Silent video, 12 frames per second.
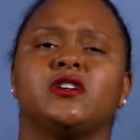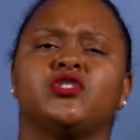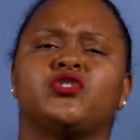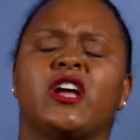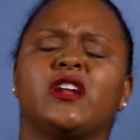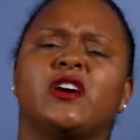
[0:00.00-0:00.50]

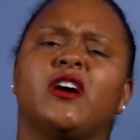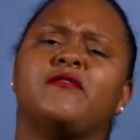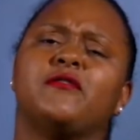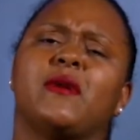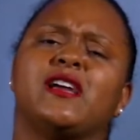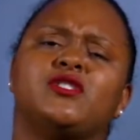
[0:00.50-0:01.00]
try to
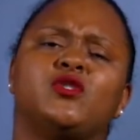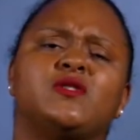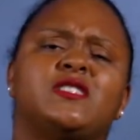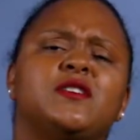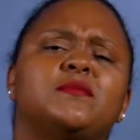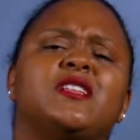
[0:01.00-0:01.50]
cover my two
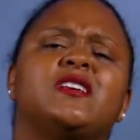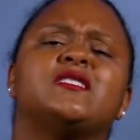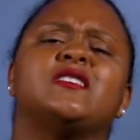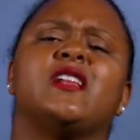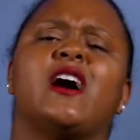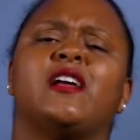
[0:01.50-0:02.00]
siblings
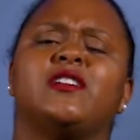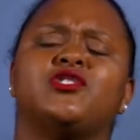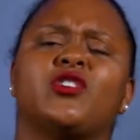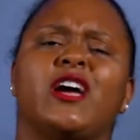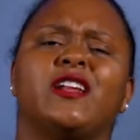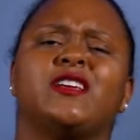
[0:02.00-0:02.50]
and I to
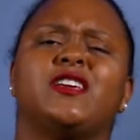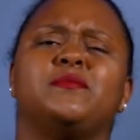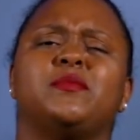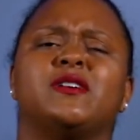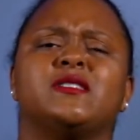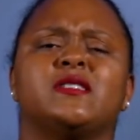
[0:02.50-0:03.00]
try to
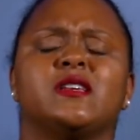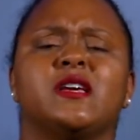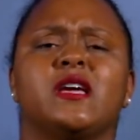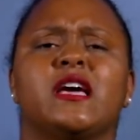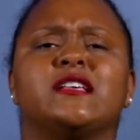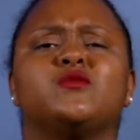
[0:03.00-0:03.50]
keep us
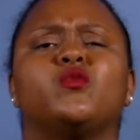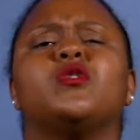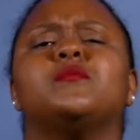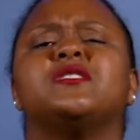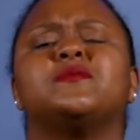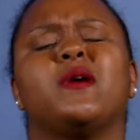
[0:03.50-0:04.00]
as
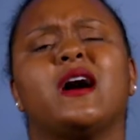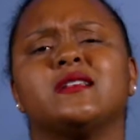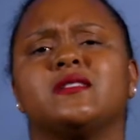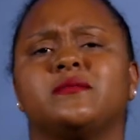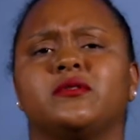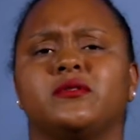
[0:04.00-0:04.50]
warm as
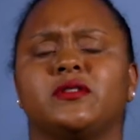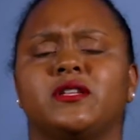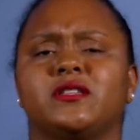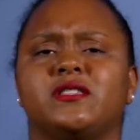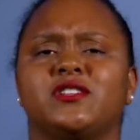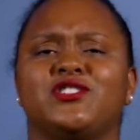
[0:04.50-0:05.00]
possible in
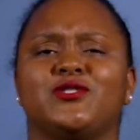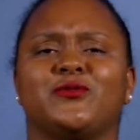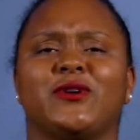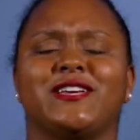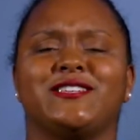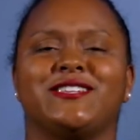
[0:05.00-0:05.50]
this
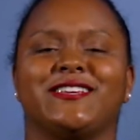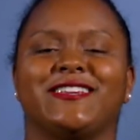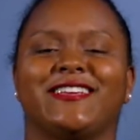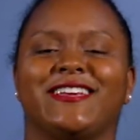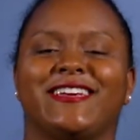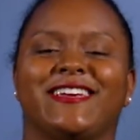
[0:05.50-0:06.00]
situation.
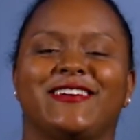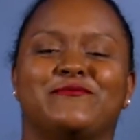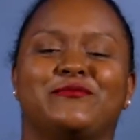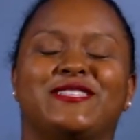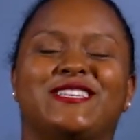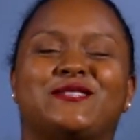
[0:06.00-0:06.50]

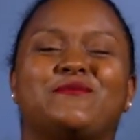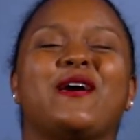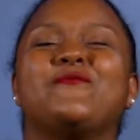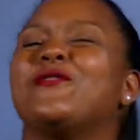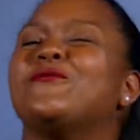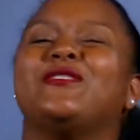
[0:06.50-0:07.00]
But despite
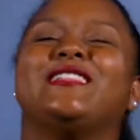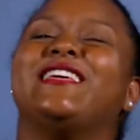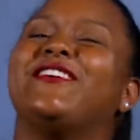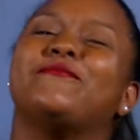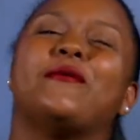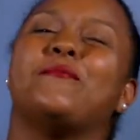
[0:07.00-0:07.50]
where we
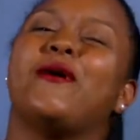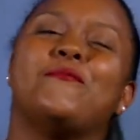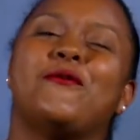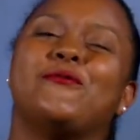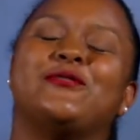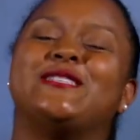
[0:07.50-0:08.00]
live, my mom
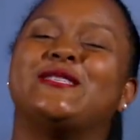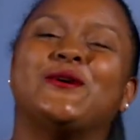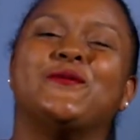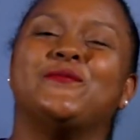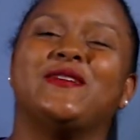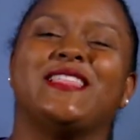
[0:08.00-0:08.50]
always
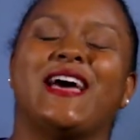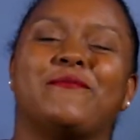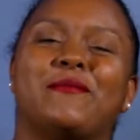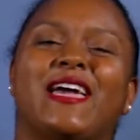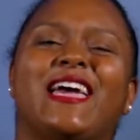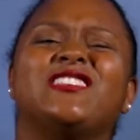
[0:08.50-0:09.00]
told me that
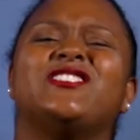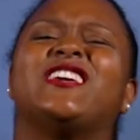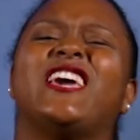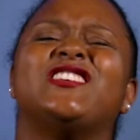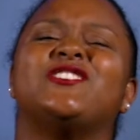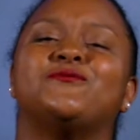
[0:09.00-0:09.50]
my
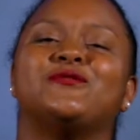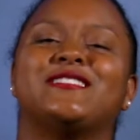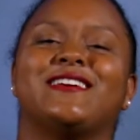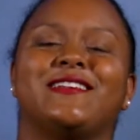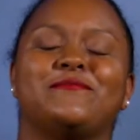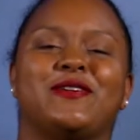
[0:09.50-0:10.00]
education was
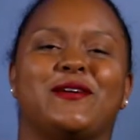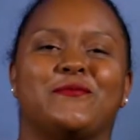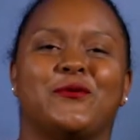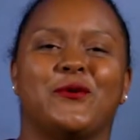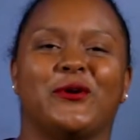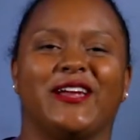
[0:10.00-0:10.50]
going to be
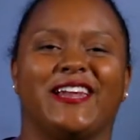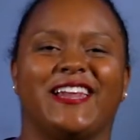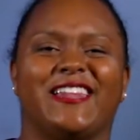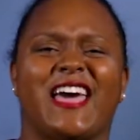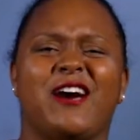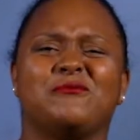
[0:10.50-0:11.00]
important,
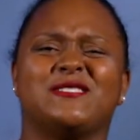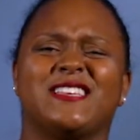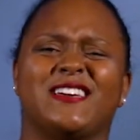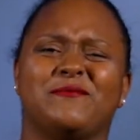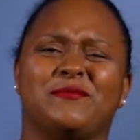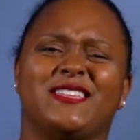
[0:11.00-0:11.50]
and that was
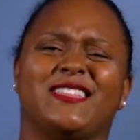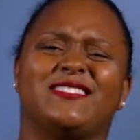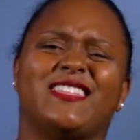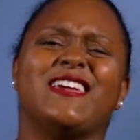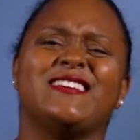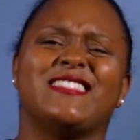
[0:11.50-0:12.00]
going to be the
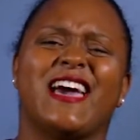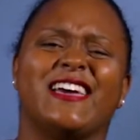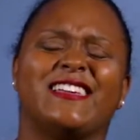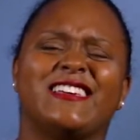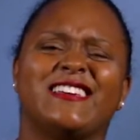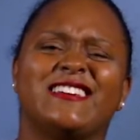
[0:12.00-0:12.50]
thing
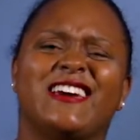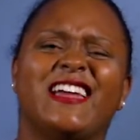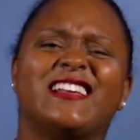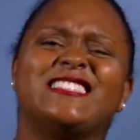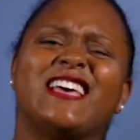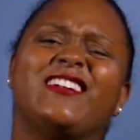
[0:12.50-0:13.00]
that got
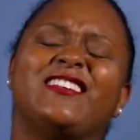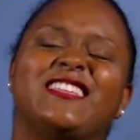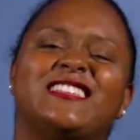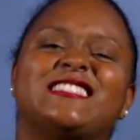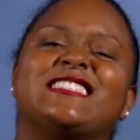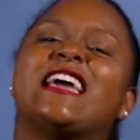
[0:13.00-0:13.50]
us out of
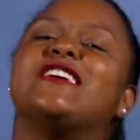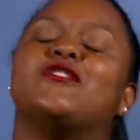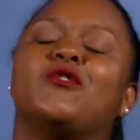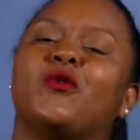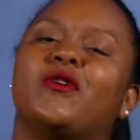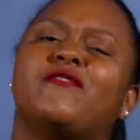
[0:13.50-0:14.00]
this
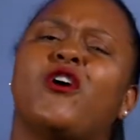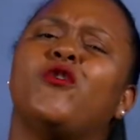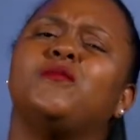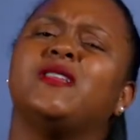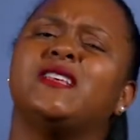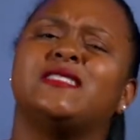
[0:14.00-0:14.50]
cycle of
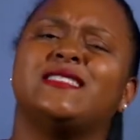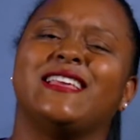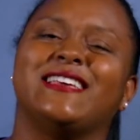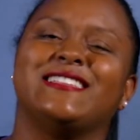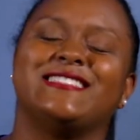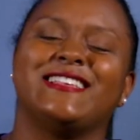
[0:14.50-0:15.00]

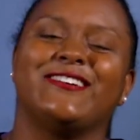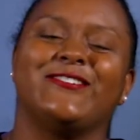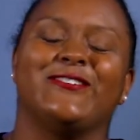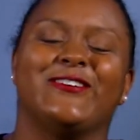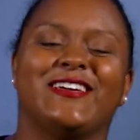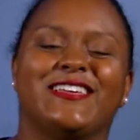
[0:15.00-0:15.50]
homelessness. So
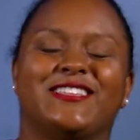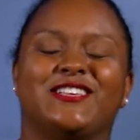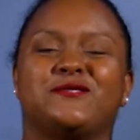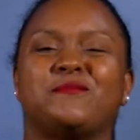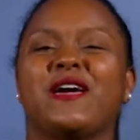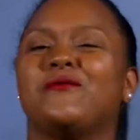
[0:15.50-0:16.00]

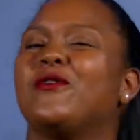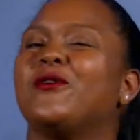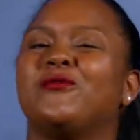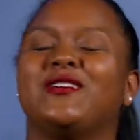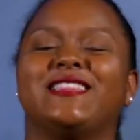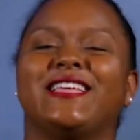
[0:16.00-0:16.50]
despite where
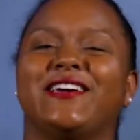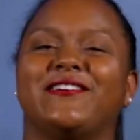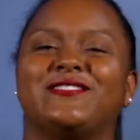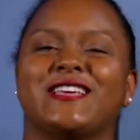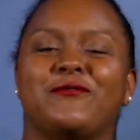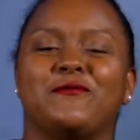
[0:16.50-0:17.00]
we
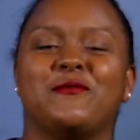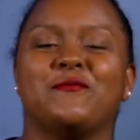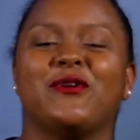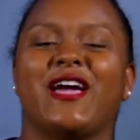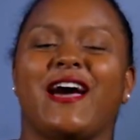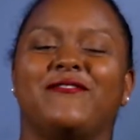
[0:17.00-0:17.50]
lived, I
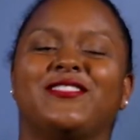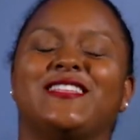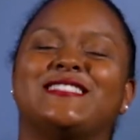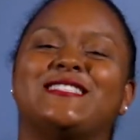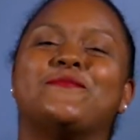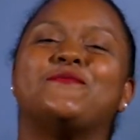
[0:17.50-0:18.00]
remember having
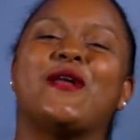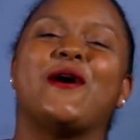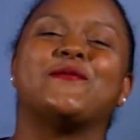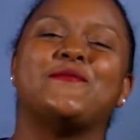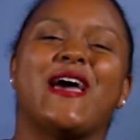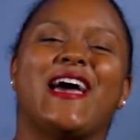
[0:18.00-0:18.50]
this
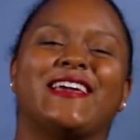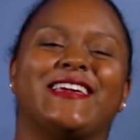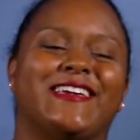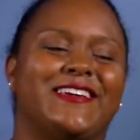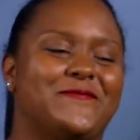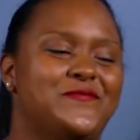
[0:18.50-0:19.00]
Ziploc
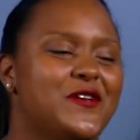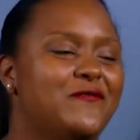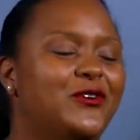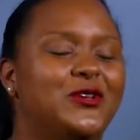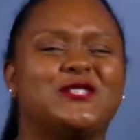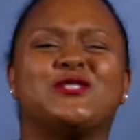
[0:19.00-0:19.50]
baggie
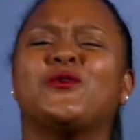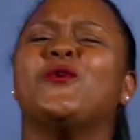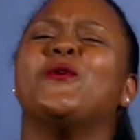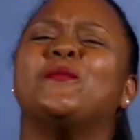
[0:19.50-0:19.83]
full of school